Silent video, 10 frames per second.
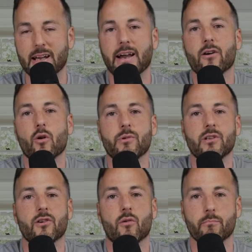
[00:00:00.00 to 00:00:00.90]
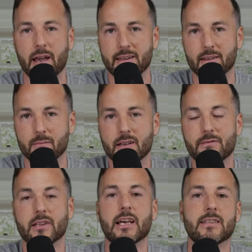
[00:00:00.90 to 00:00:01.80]
I hope you don't make them. If you
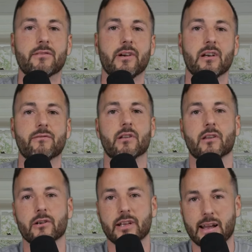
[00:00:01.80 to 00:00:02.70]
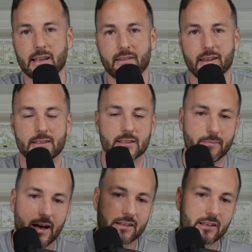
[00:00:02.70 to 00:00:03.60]
like this video, if you learned anything,
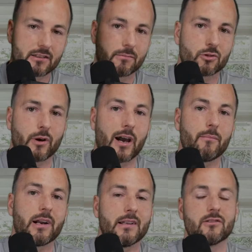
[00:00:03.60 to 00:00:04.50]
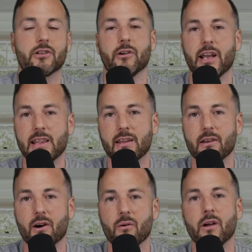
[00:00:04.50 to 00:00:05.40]
smash the subscribe button so you're in the
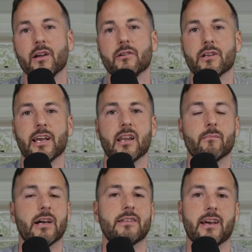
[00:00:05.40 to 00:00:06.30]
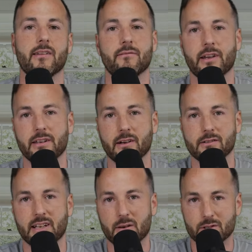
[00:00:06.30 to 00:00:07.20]
know, you're getting my daily videos,
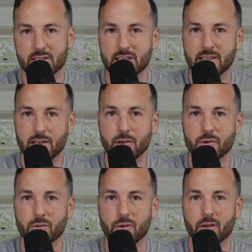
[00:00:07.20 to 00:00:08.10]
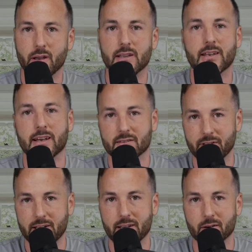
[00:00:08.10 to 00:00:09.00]
and I will see you in the next
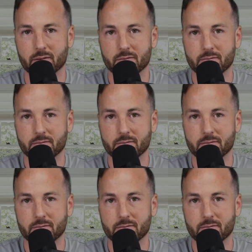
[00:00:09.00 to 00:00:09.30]
video.